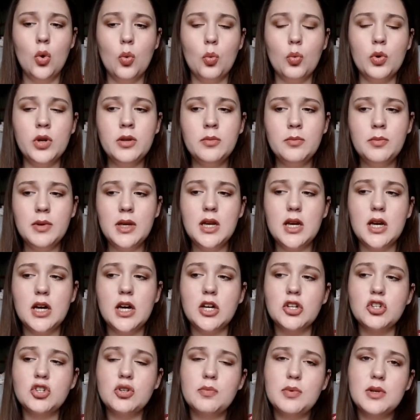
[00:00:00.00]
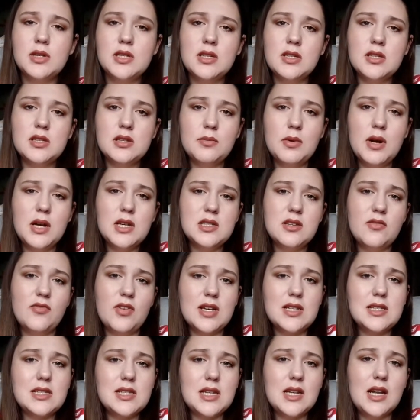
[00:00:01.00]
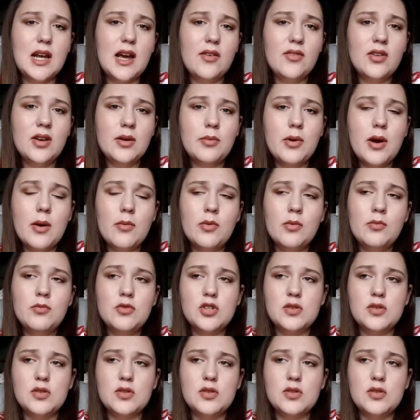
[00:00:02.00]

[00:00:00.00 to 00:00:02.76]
wouldn't be 100% surprised if I did have that problem,